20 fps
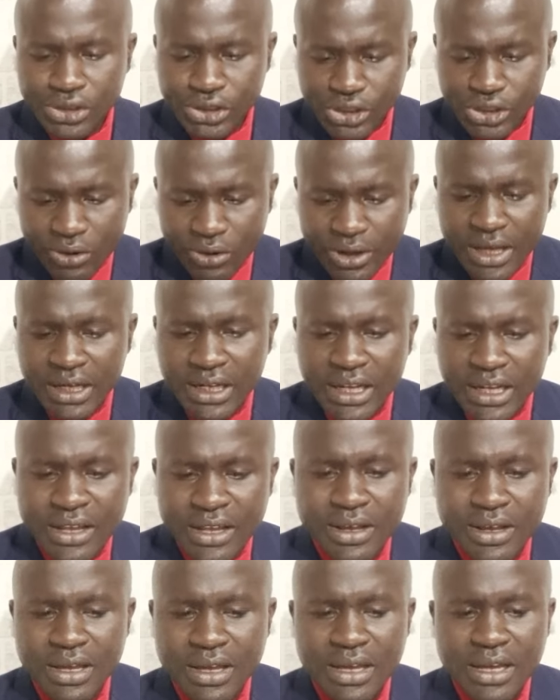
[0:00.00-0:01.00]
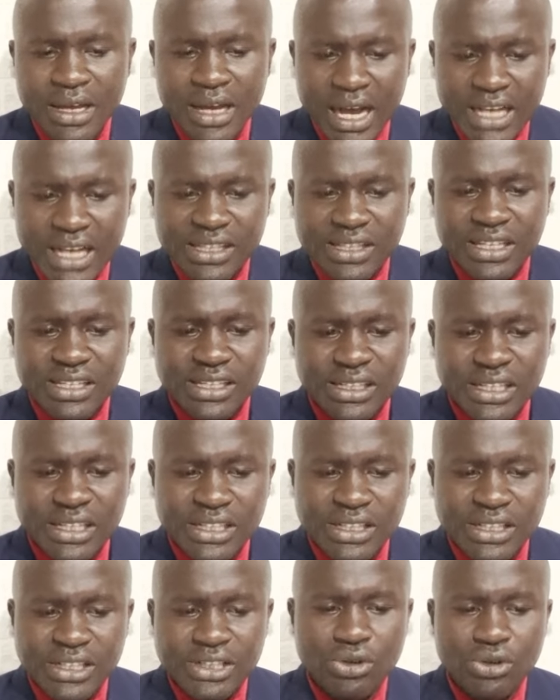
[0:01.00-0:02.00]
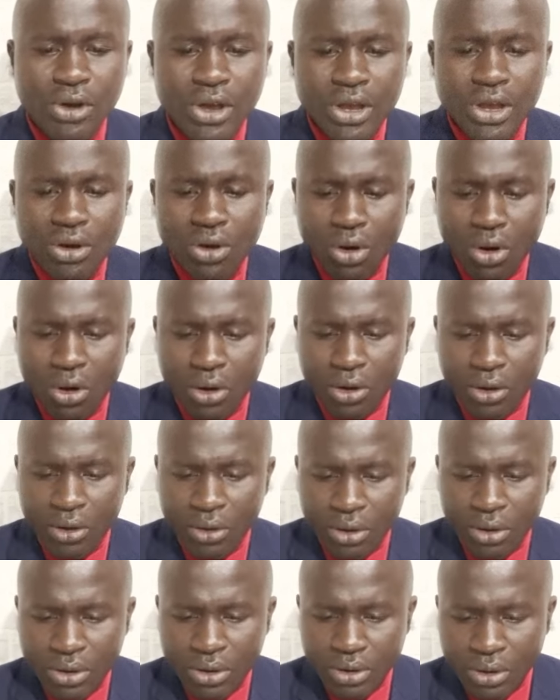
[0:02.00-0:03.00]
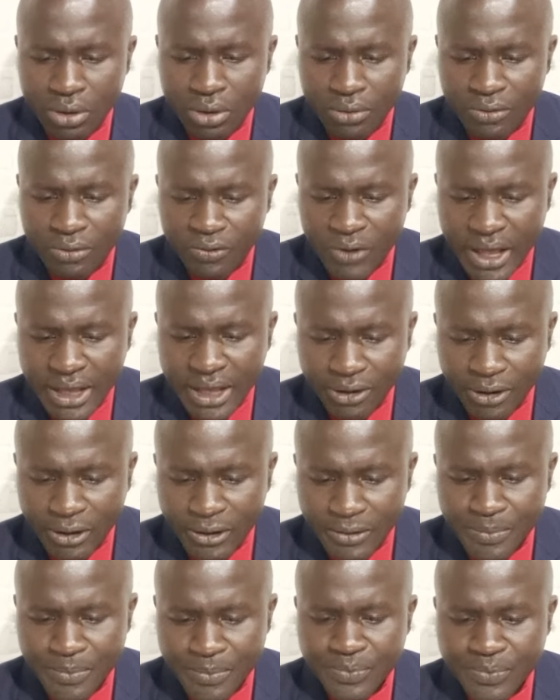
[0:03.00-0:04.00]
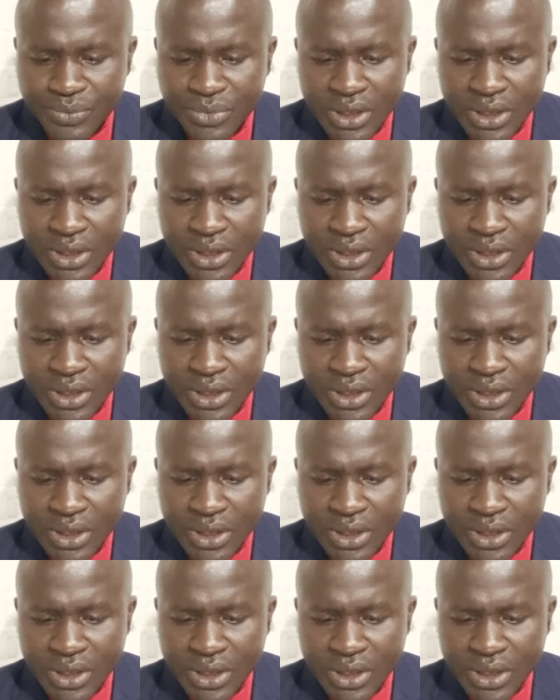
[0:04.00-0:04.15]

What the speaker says: Shockingly, as this list is going on viral,